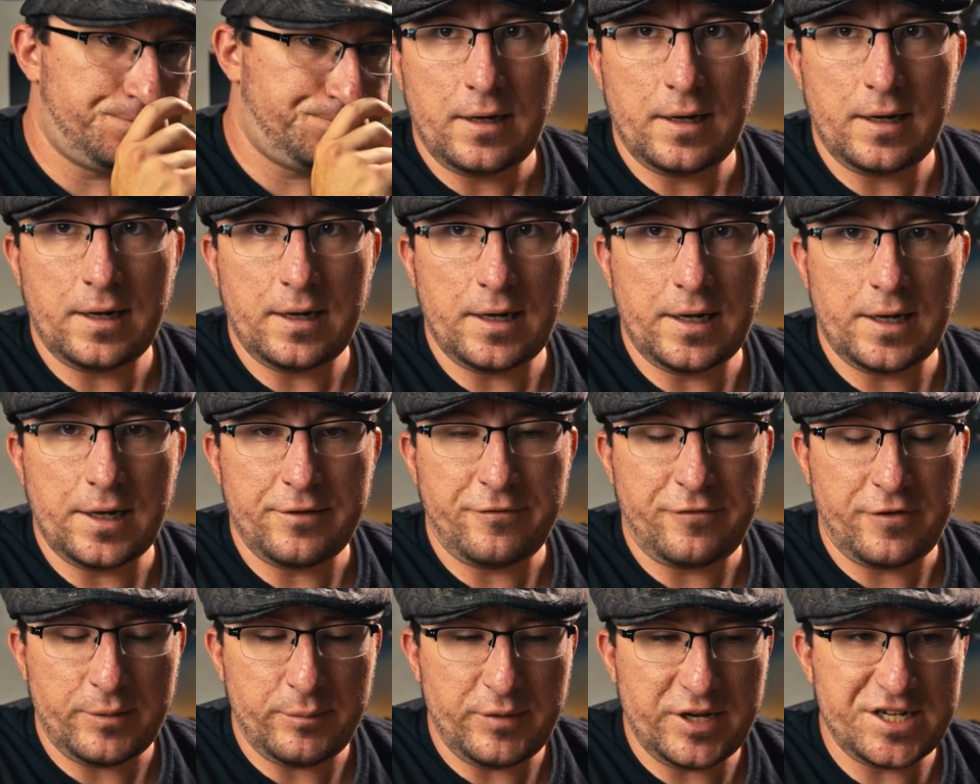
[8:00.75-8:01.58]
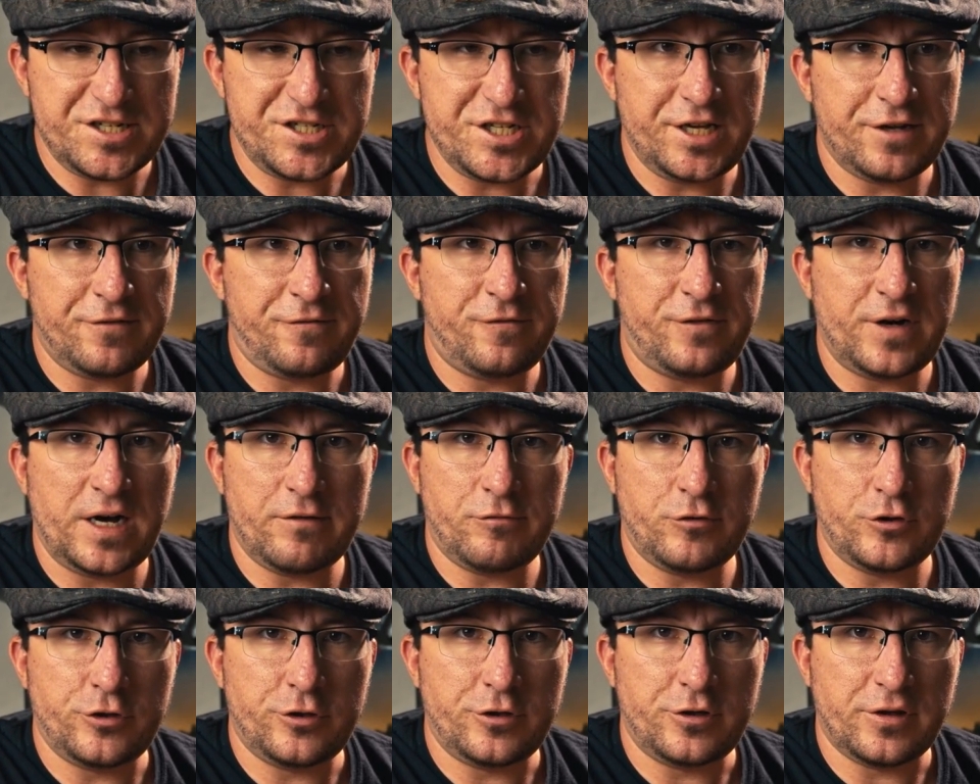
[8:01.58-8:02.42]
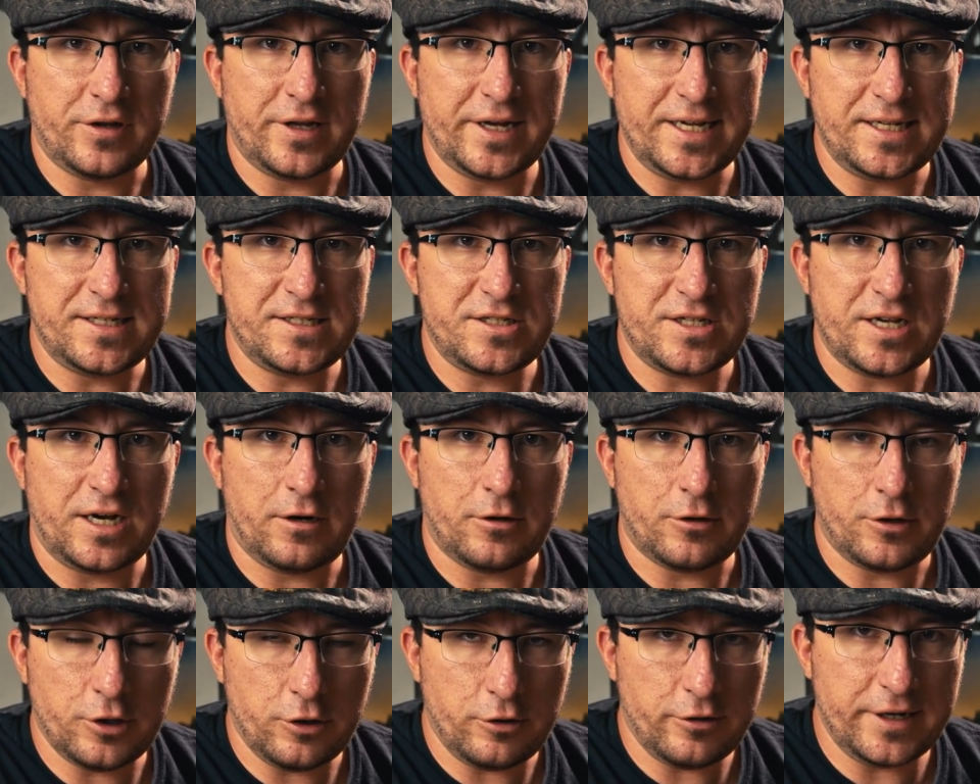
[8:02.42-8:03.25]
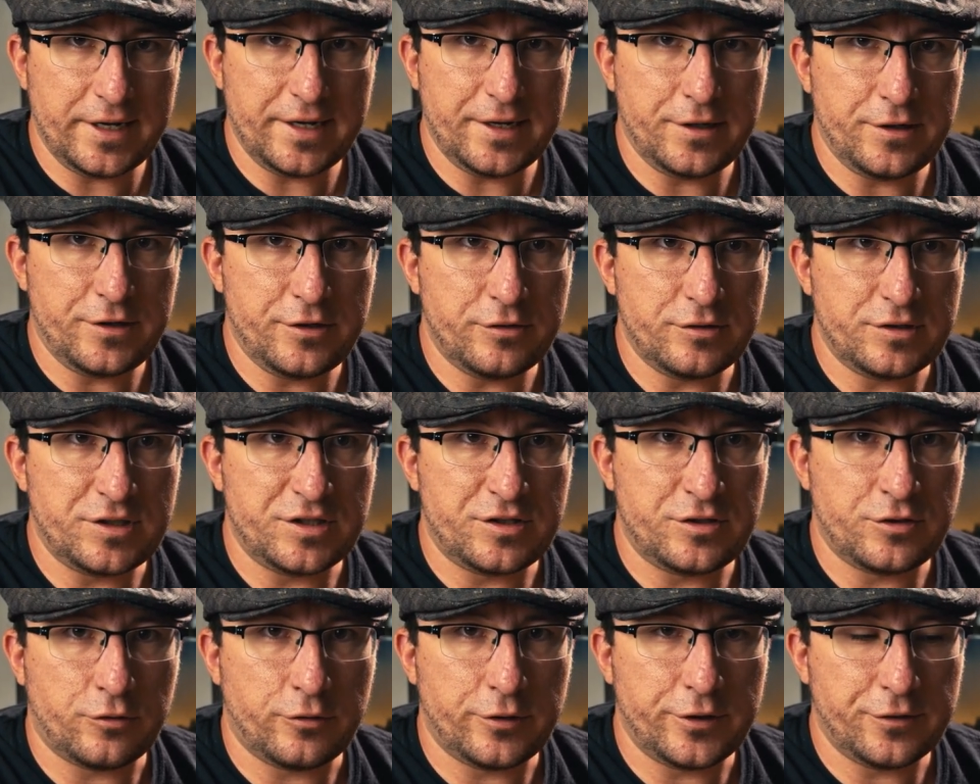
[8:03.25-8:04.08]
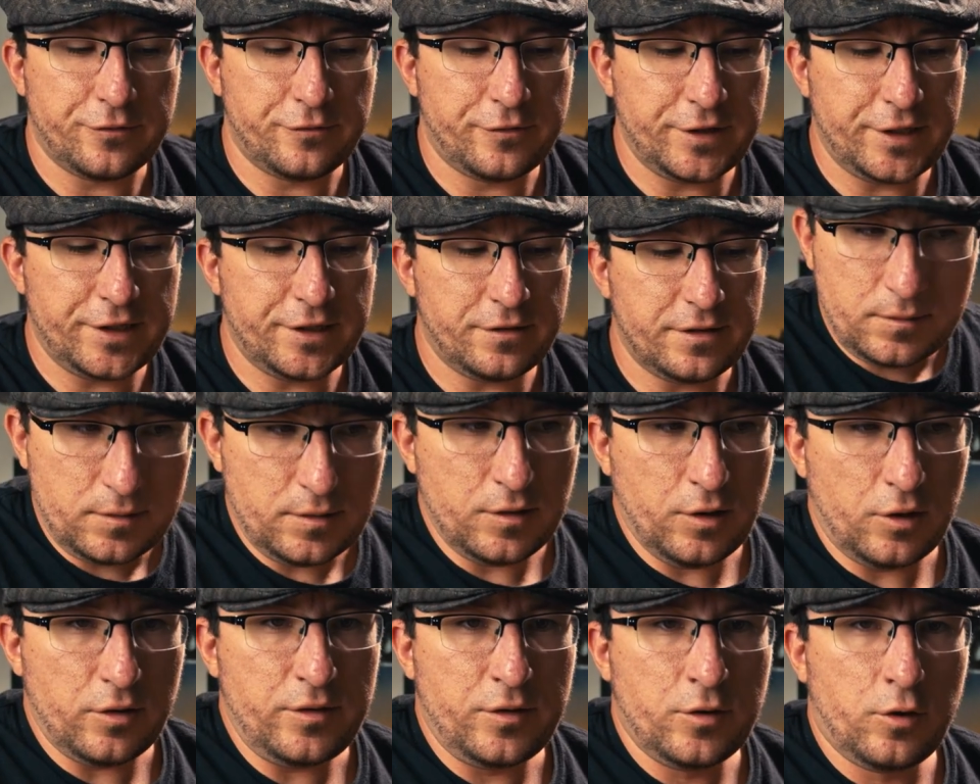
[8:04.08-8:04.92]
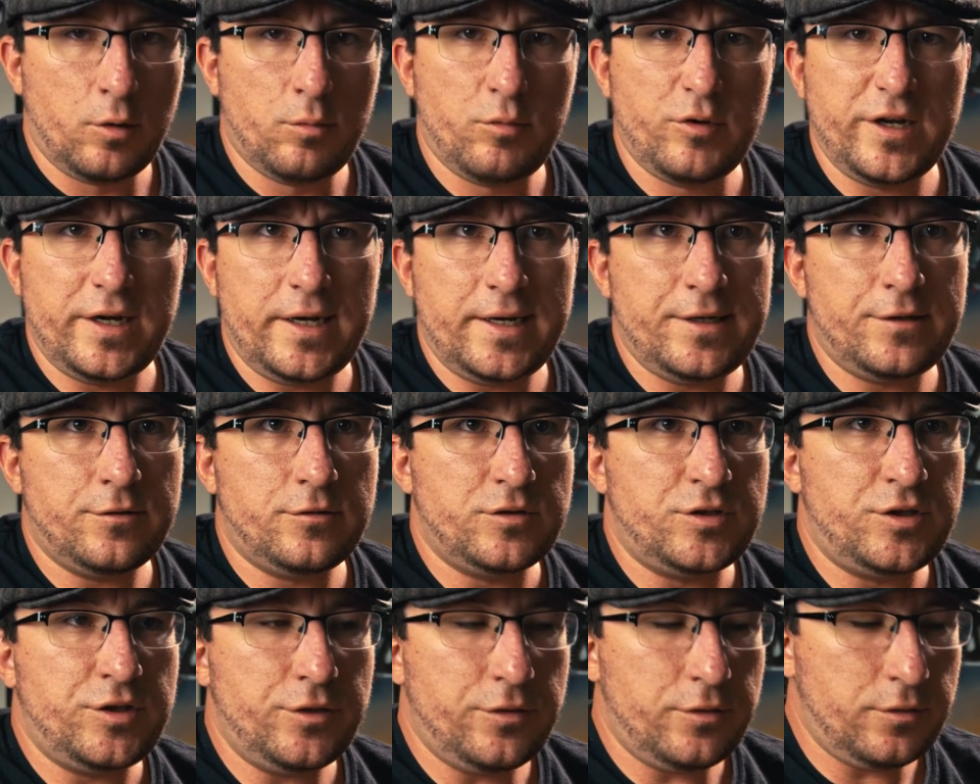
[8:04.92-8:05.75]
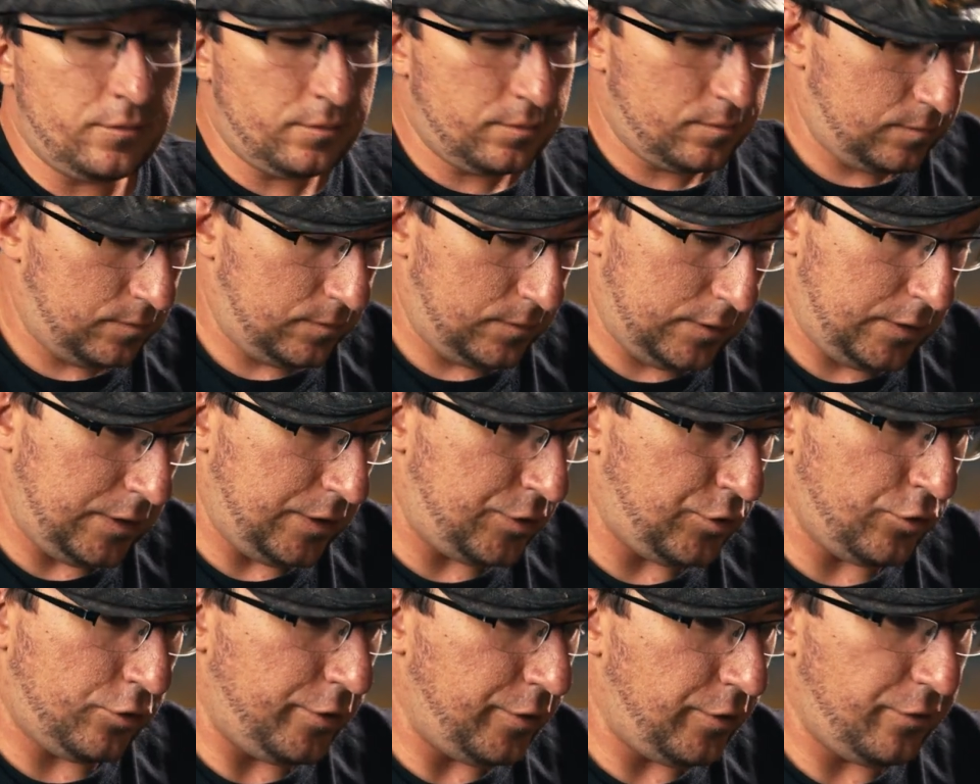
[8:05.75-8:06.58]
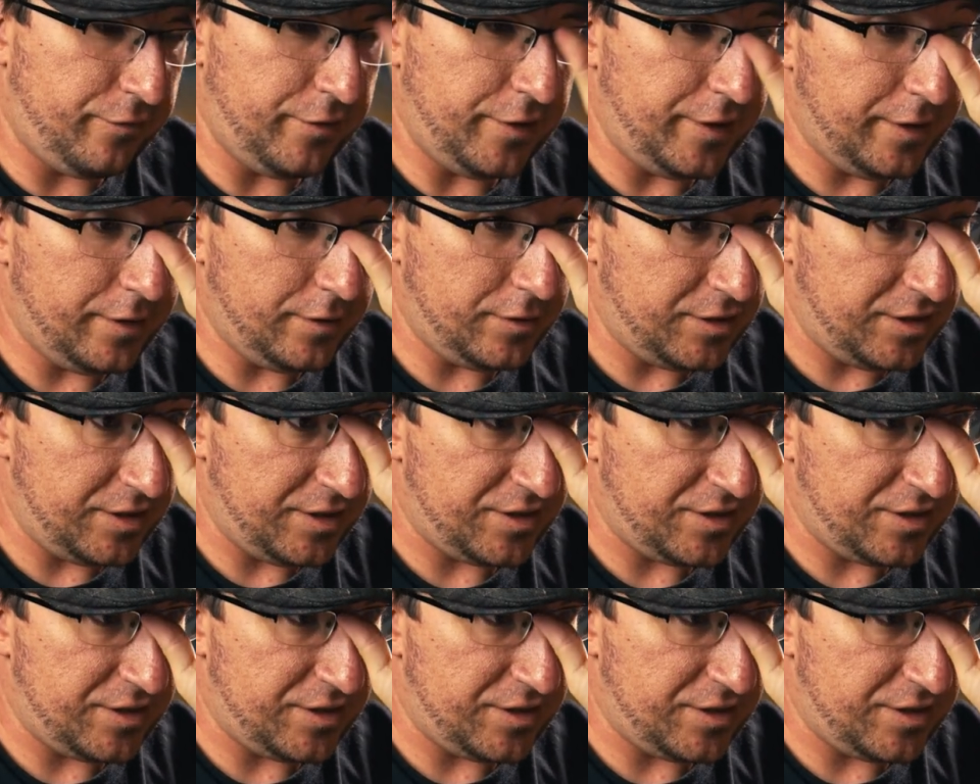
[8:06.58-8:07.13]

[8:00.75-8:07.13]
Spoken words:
If I manage to get 500 likes, I'll go ahead and do a tutorial video. Normally I don't do tutorial videos.